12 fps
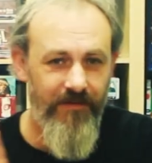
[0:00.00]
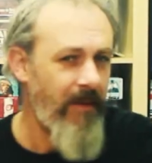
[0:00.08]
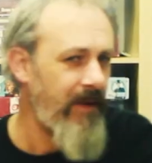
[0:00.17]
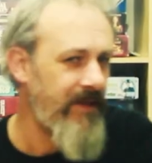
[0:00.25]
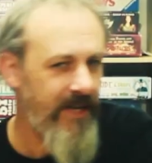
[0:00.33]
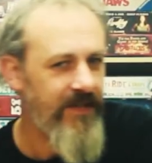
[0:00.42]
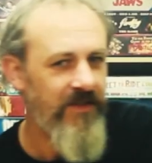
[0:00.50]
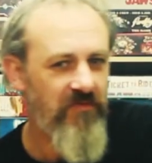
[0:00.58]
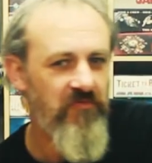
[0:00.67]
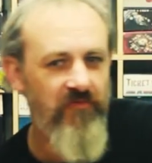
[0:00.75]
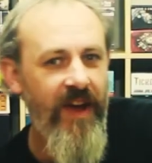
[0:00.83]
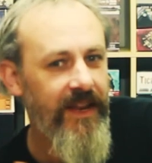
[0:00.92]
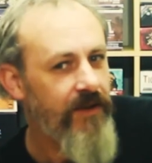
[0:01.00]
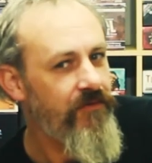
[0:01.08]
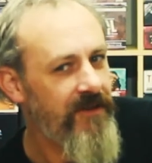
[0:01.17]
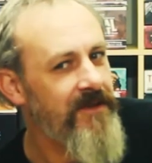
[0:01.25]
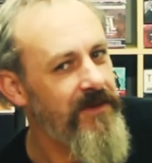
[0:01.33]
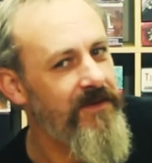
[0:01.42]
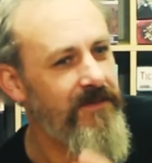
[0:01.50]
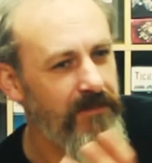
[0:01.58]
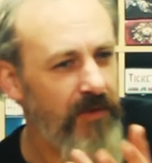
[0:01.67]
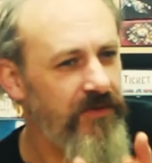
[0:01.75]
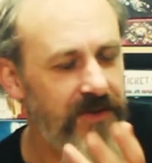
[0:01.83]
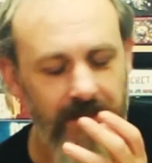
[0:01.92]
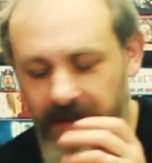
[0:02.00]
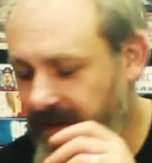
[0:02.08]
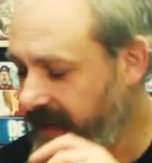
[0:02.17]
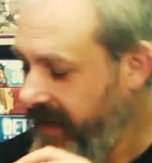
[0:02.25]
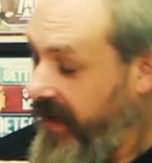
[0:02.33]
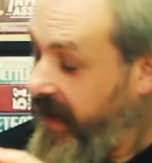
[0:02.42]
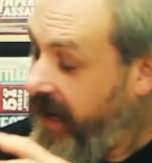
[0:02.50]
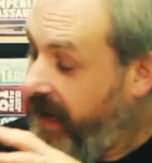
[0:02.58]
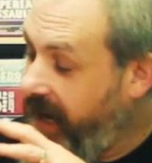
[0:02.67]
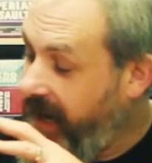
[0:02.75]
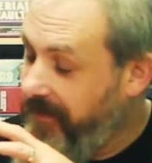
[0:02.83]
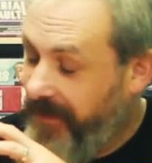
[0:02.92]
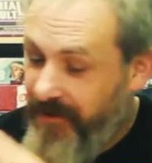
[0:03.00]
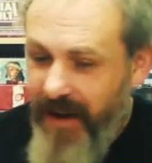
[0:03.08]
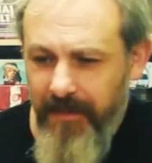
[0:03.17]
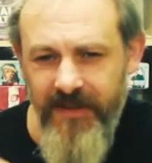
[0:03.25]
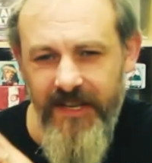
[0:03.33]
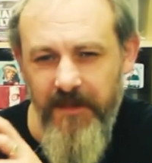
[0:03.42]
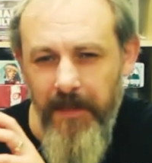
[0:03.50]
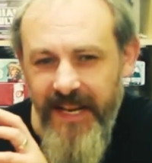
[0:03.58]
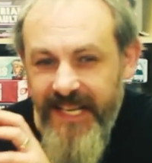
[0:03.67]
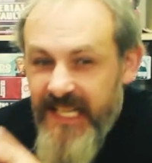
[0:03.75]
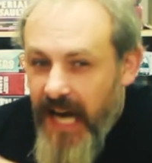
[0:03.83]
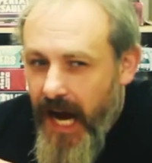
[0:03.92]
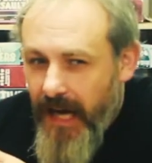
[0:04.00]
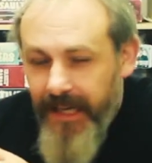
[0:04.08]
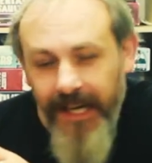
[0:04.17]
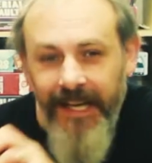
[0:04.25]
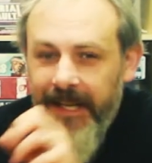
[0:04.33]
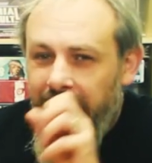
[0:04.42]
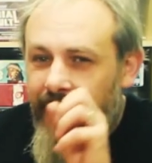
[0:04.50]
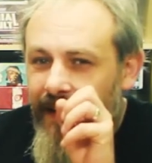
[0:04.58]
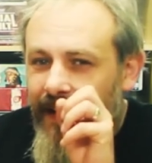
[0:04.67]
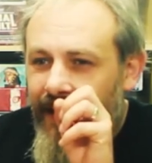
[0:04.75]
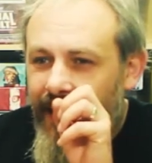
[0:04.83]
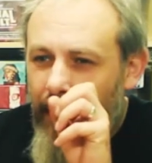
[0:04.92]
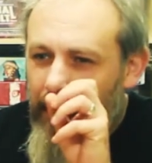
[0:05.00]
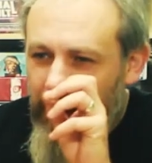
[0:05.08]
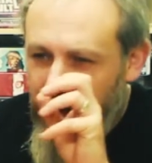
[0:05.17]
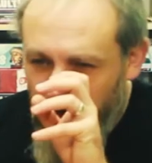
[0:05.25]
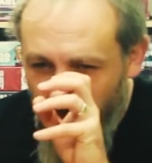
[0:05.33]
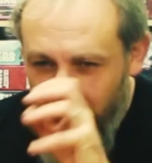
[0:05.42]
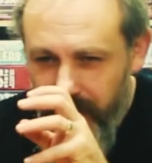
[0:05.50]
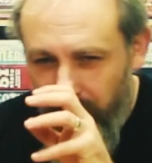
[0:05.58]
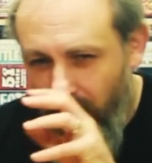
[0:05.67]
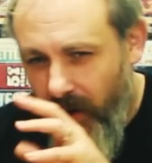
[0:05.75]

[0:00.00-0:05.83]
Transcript: Gremlins is a great Christmas monster movie. Um, Krampus is a bit darker, um, much more